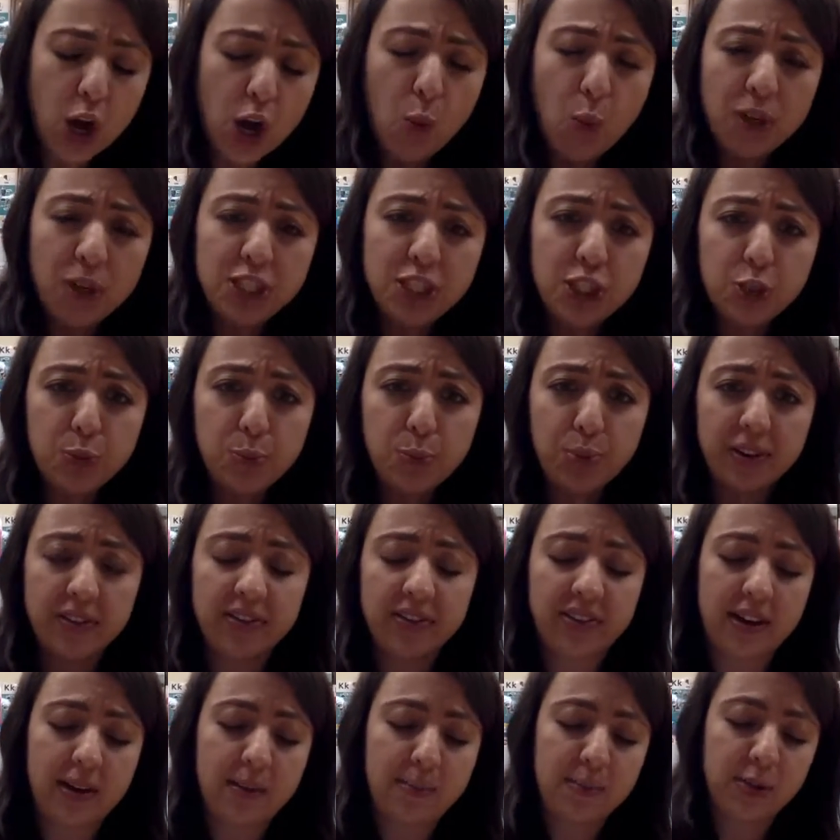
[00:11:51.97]
Once you
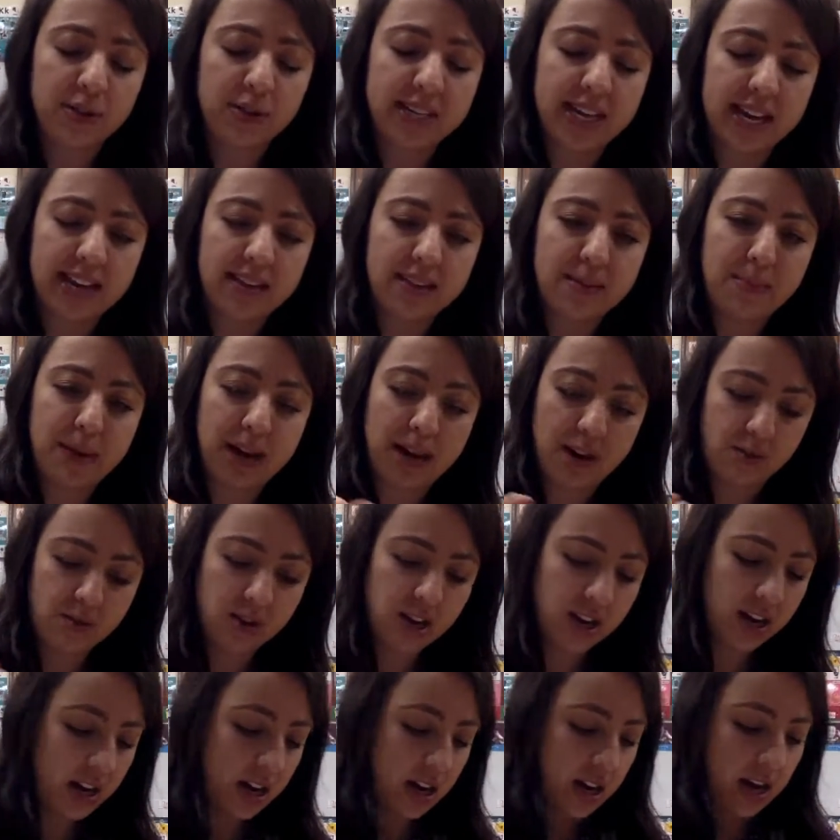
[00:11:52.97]
print them, you take them
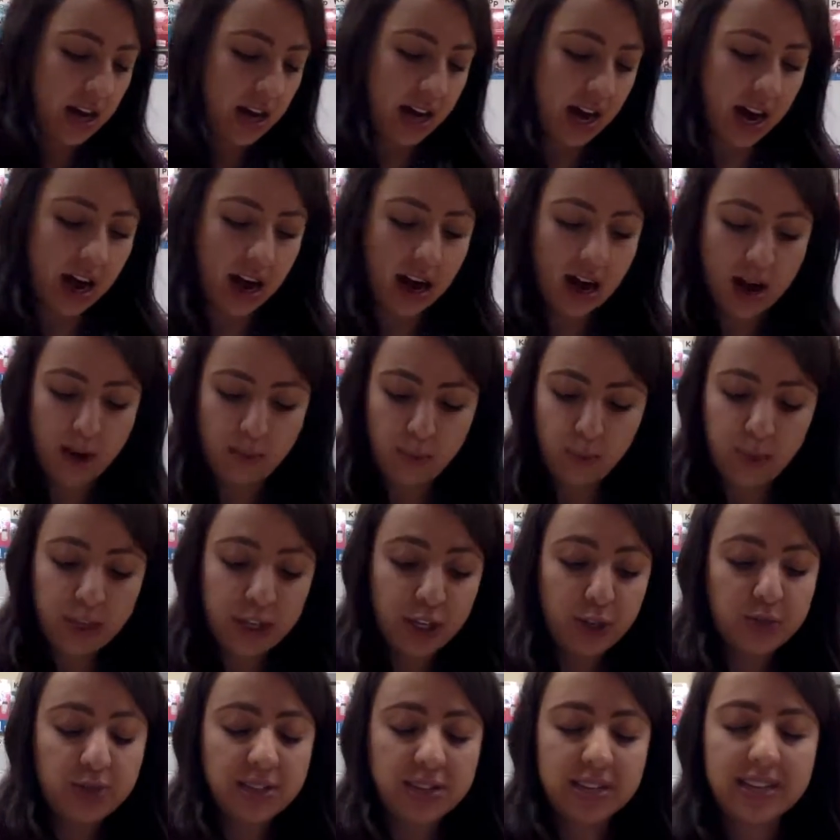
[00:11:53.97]
out. We
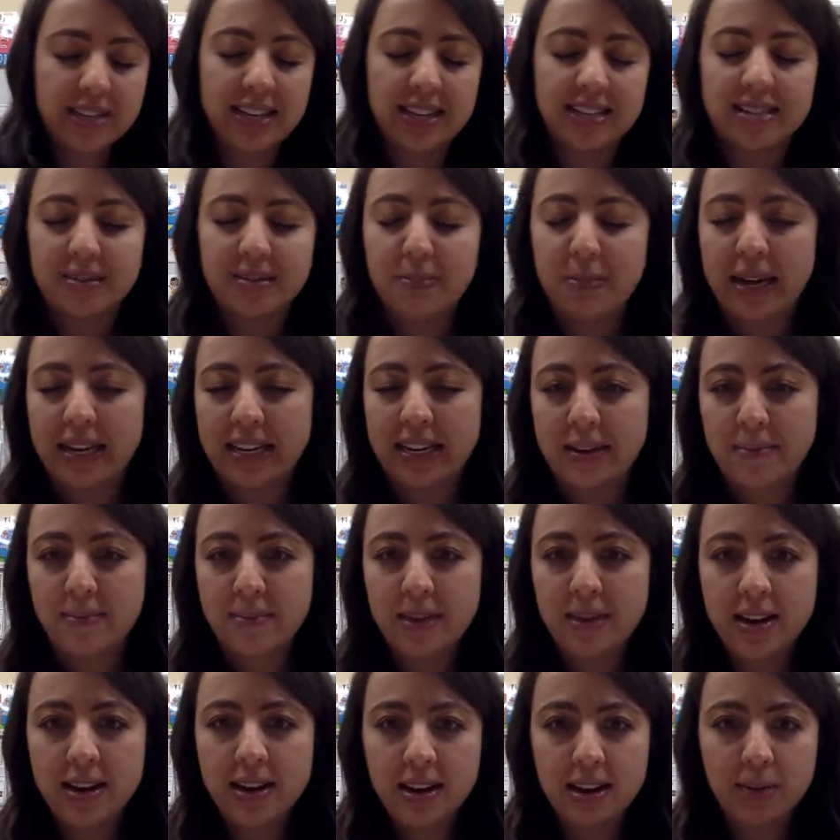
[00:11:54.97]
use this as a Mighty
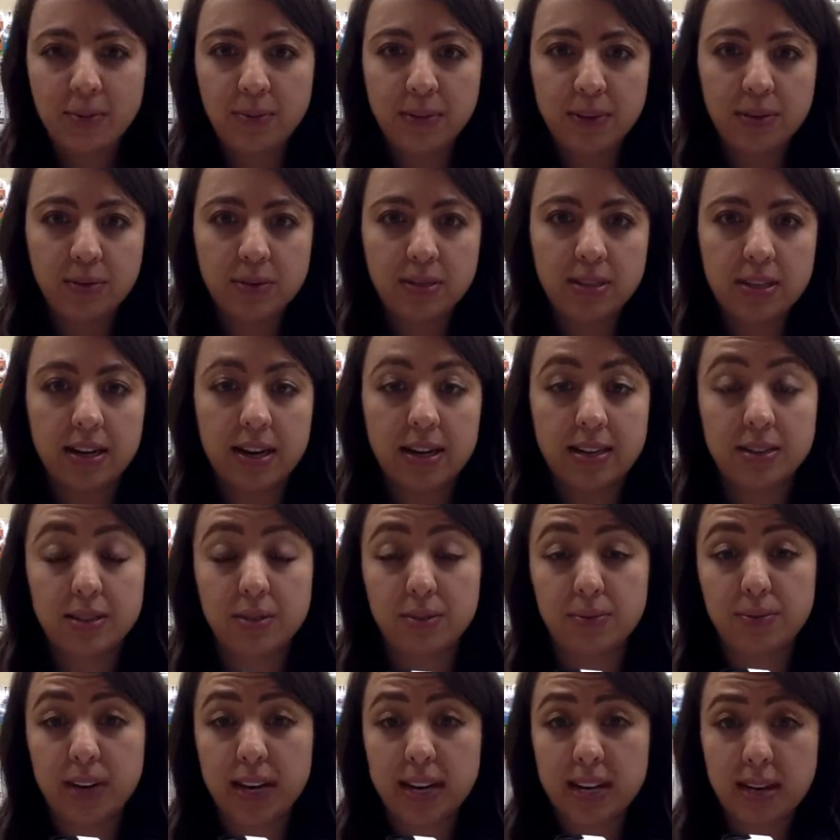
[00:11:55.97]
Minute. We use it as a
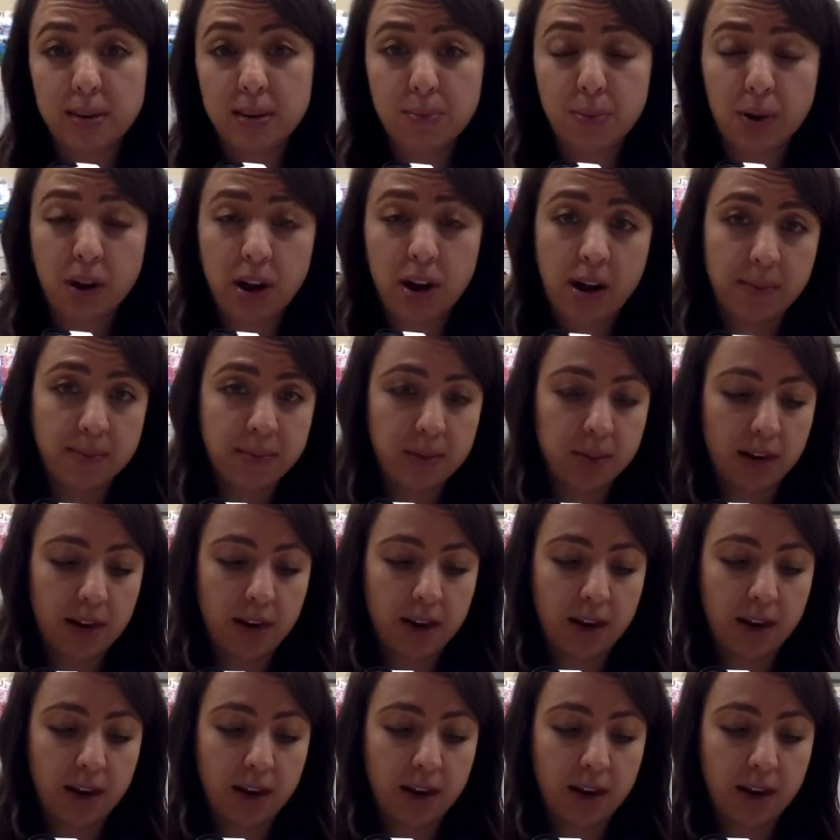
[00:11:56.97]
writing prompt.